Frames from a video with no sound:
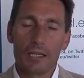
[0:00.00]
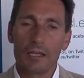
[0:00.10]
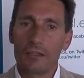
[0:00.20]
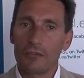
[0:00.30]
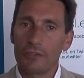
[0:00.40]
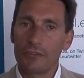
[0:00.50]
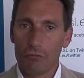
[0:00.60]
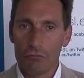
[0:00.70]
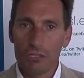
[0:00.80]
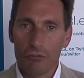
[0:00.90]
And phase
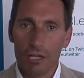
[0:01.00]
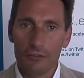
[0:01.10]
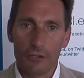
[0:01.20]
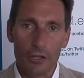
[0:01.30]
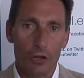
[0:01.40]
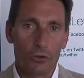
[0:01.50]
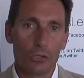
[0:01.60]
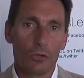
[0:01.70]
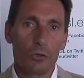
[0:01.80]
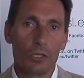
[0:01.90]
3 trials are now
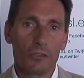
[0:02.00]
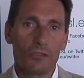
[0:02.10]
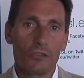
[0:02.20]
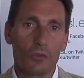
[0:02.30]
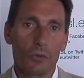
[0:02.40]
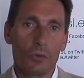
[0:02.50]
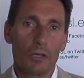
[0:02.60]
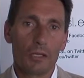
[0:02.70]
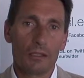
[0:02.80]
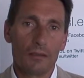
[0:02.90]
ongoing,
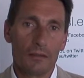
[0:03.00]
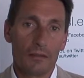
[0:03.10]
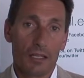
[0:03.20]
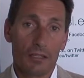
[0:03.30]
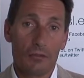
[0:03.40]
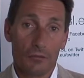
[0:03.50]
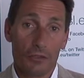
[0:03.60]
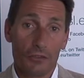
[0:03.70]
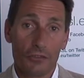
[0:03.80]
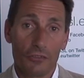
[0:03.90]
so, and if
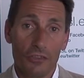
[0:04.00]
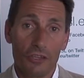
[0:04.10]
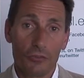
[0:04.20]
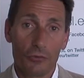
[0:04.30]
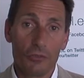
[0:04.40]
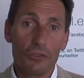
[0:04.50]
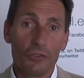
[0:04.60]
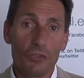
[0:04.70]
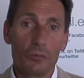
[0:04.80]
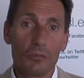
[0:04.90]
they're successful,
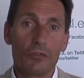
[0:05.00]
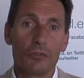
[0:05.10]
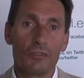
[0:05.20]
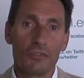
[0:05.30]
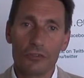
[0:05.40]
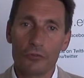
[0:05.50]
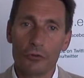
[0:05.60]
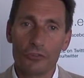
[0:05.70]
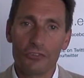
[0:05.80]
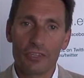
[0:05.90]
this could be for the very
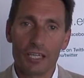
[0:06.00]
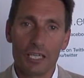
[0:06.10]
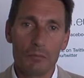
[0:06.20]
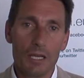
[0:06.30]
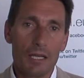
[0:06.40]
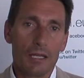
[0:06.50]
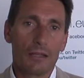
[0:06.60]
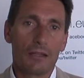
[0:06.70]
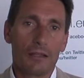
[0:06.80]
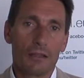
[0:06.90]
first time
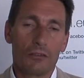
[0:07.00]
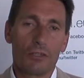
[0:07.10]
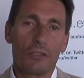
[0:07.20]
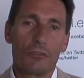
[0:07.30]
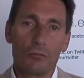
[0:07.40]
that there is